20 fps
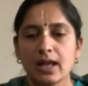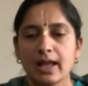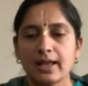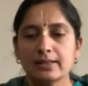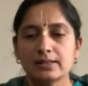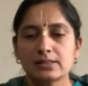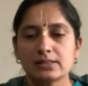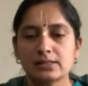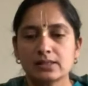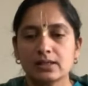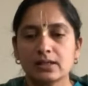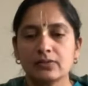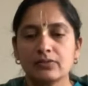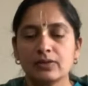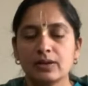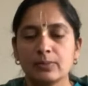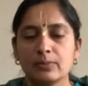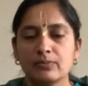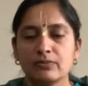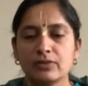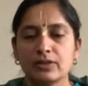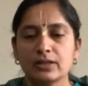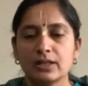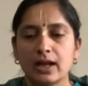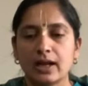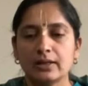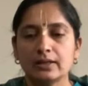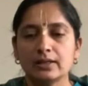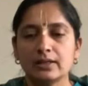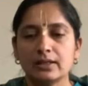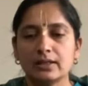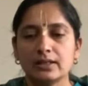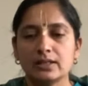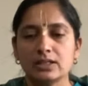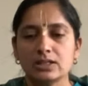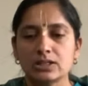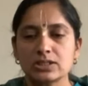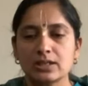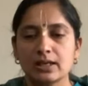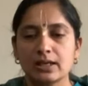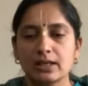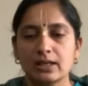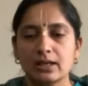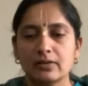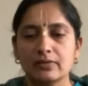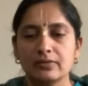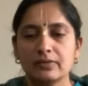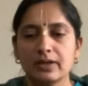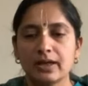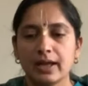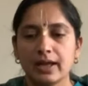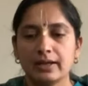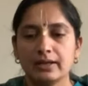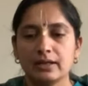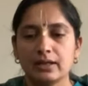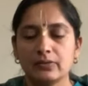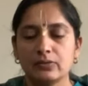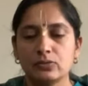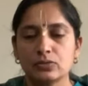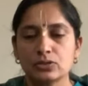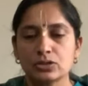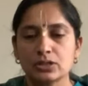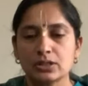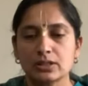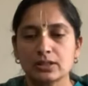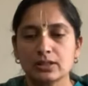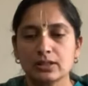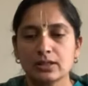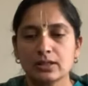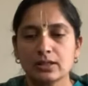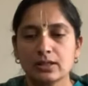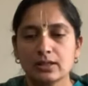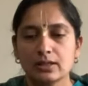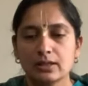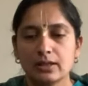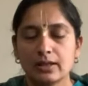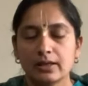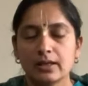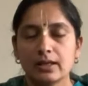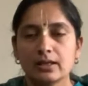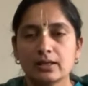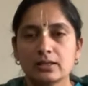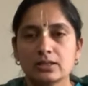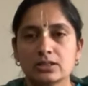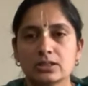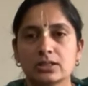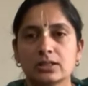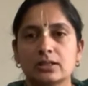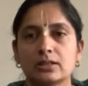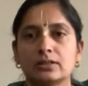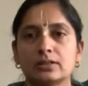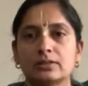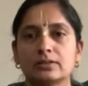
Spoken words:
and serve him with unconditional love and devotion. Hare Krishna.